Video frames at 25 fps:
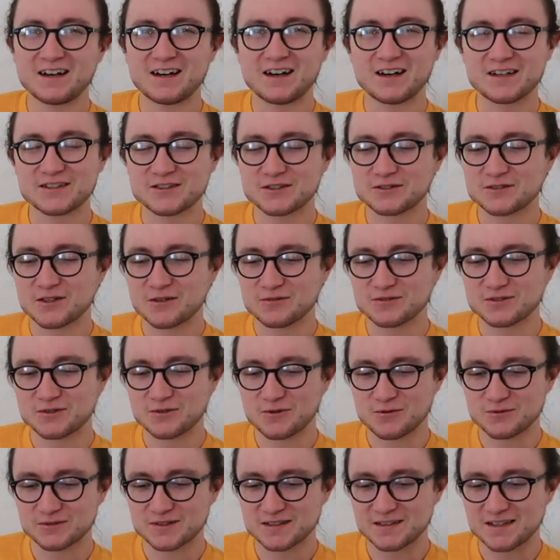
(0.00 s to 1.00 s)
I should go and
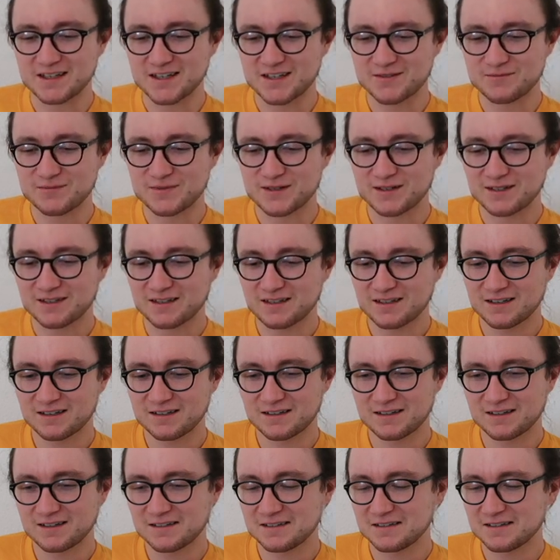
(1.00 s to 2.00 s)
talk to them.
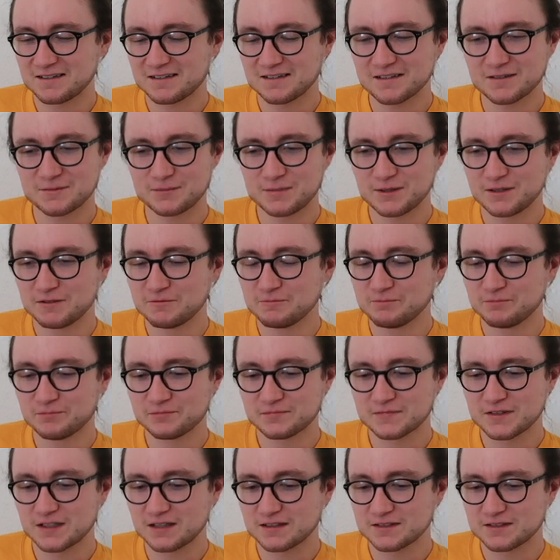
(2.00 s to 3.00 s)
Uh, but
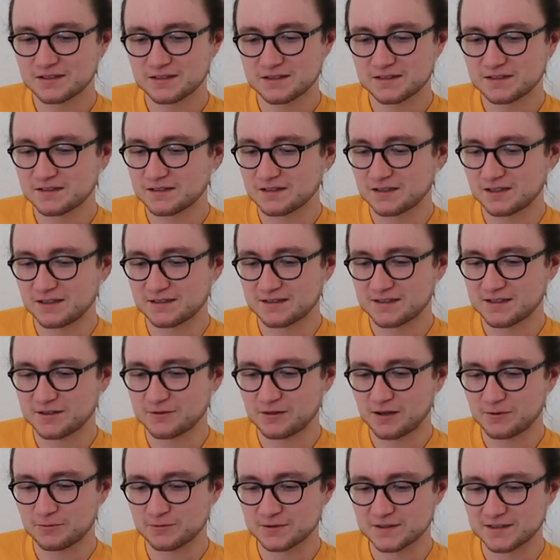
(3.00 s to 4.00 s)
I just, I don't
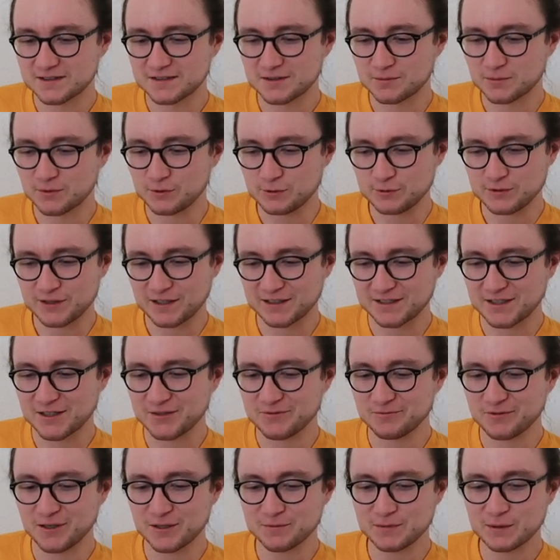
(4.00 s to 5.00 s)
know, I wasn't in the mood. I
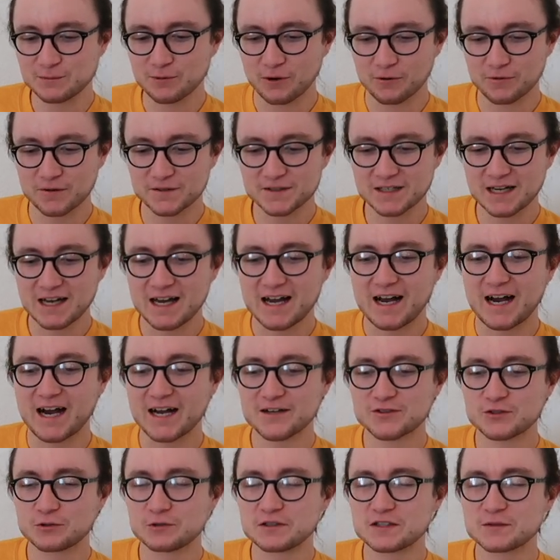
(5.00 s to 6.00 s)
couldn't really be bothered. I
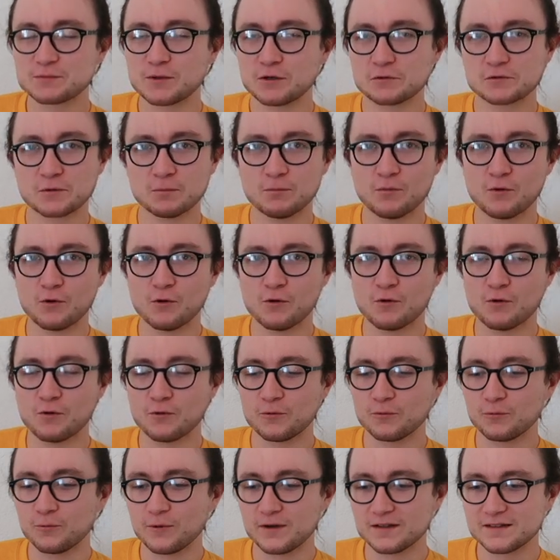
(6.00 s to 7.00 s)
actually spoke
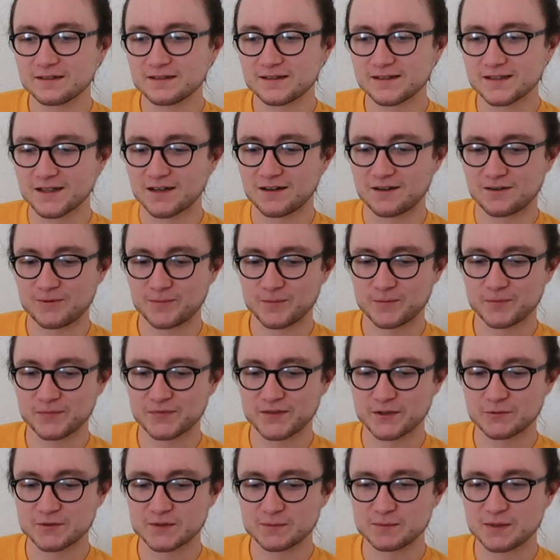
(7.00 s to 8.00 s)
more with, um,
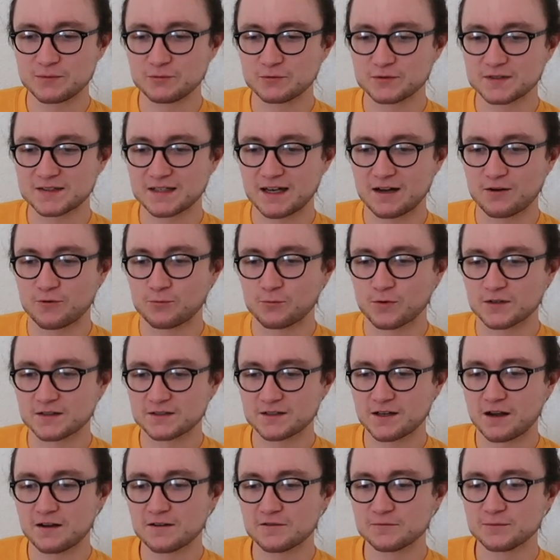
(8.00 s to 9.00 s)
there were some people sat on one
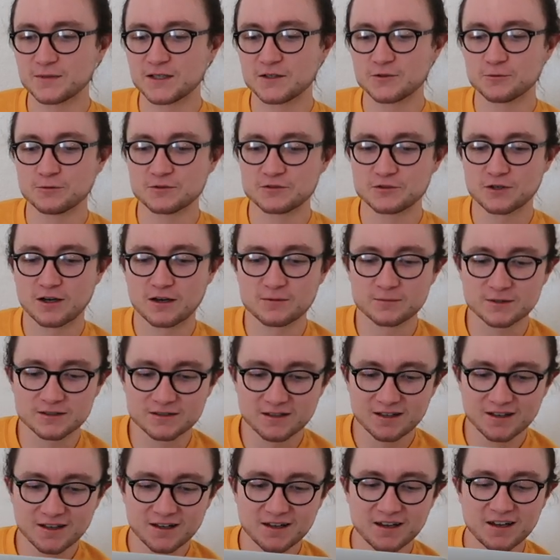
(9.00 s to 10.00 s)
side of me who were
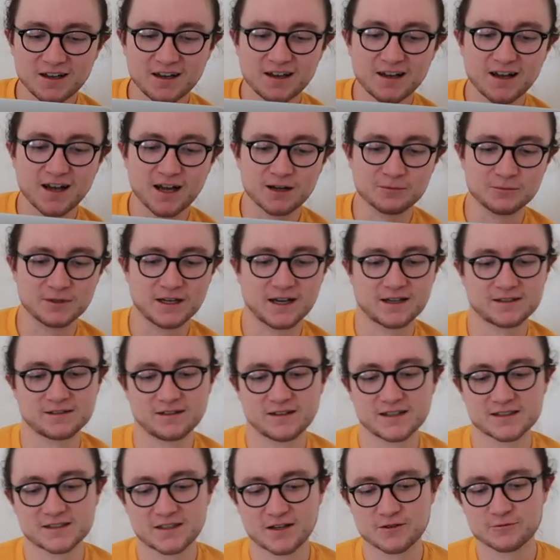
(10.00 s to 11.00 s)
German, and we had
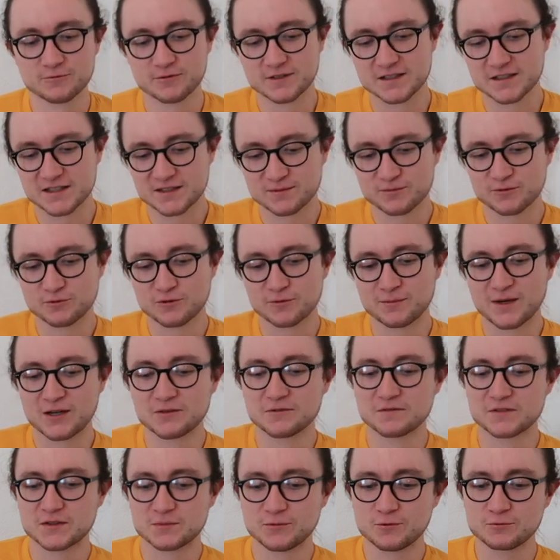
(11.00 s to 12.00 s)
like a really small
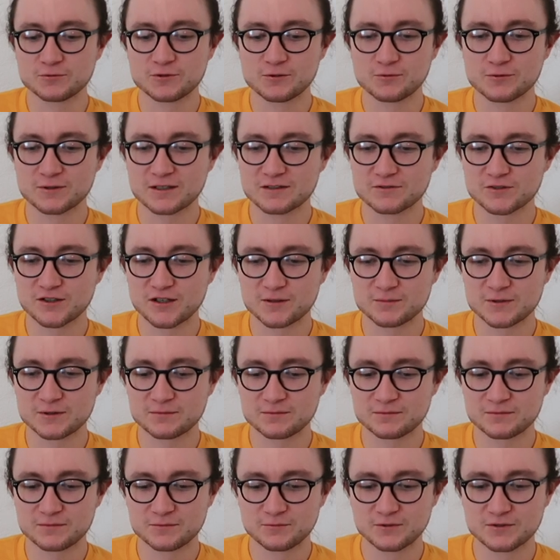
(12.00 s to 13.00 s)
amount of small talk in German,
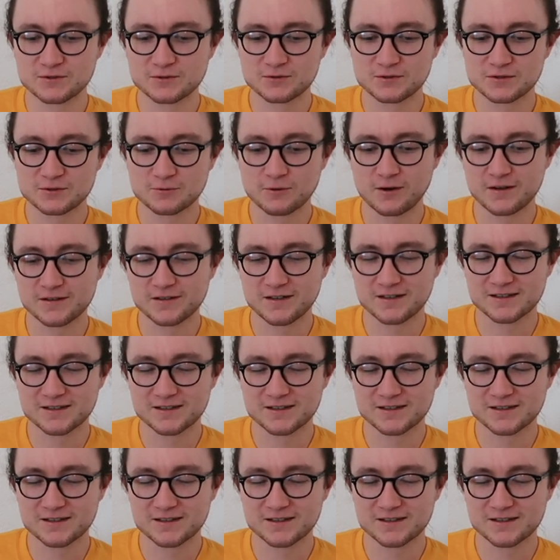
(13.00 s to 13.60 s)
which was quite